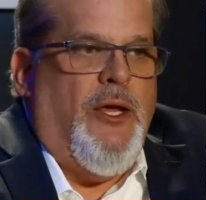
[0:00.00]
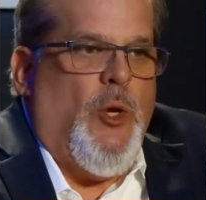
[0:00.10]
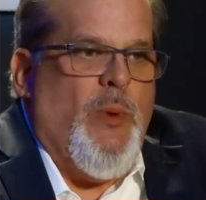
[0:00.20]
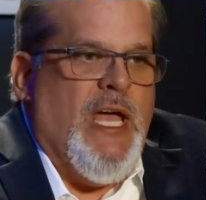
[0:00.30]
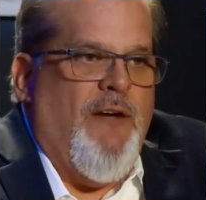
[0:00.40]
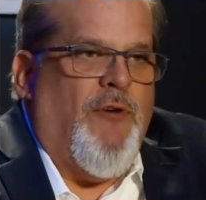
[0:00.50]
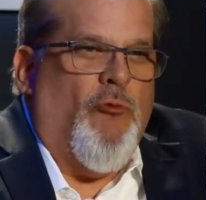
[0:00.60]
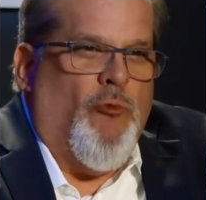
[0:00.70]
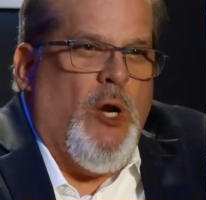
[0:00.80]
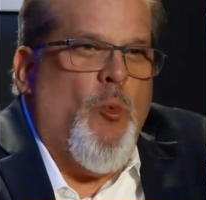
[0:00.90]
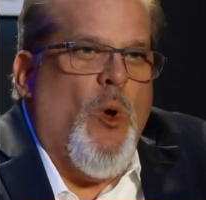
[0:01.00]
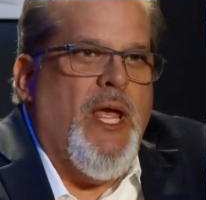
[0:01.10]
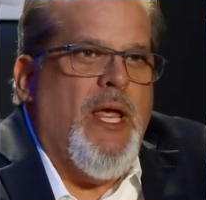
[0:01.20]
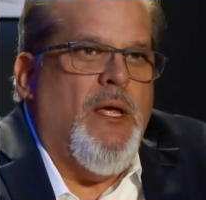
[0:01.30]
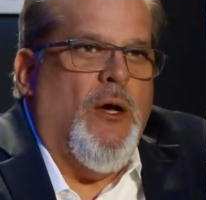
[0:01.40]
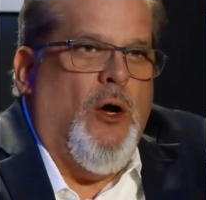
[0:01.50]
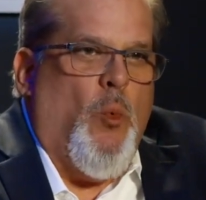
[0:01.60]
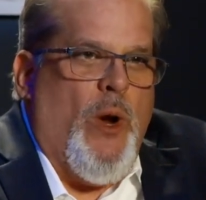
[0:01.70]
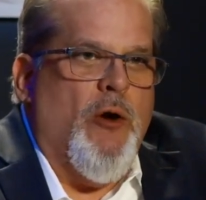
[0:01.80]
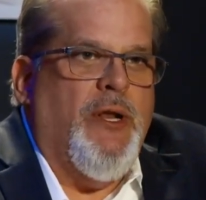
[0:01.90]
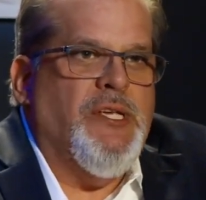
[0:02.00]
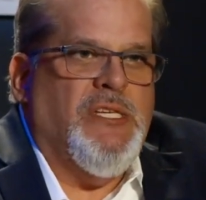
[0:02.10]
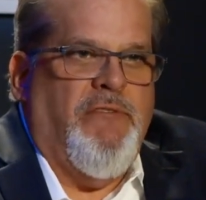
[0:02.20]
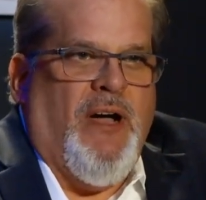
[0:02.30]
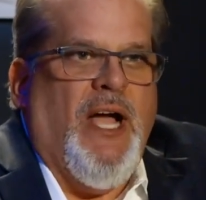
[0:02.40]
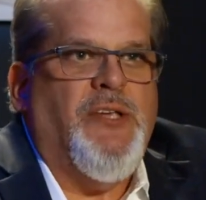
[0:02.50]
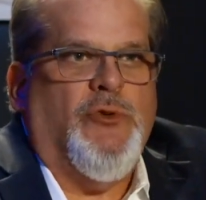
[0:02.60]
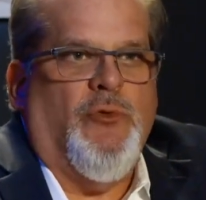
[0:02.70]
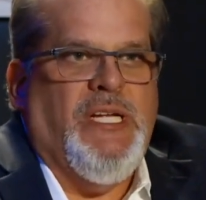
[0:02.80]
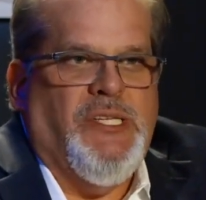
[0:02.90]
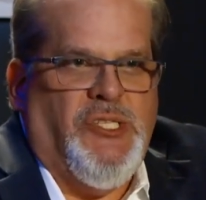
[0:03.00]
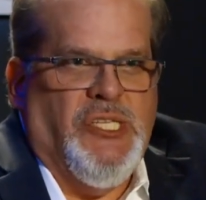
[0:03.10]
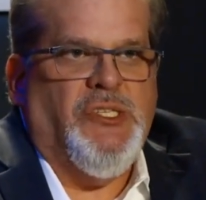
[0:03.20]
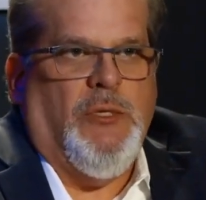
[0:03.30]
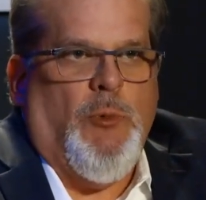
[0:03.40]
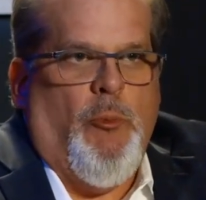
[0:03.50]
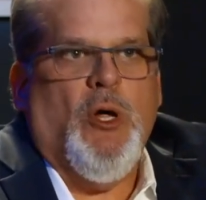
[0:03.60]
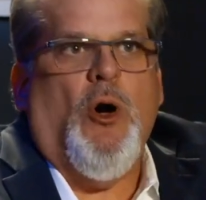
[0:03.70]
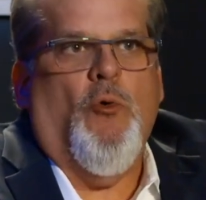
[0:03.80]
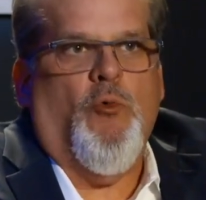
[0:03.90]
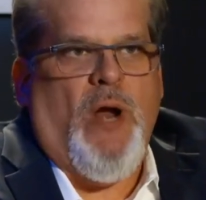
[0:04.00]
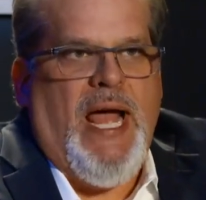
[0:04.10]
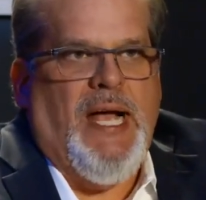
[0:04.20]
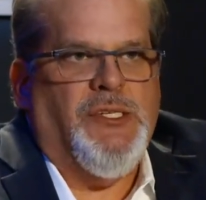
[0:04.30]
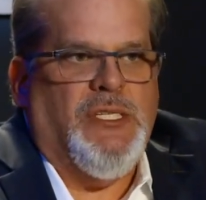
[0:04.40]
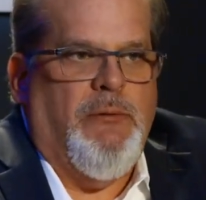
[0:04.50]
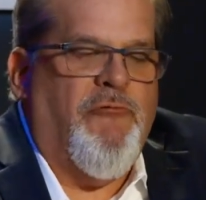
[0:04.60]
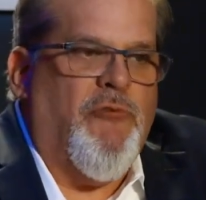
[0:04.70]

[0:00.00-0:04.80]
you know, we have our runway awareness advisory system, what we call RAS. And mm-hmm.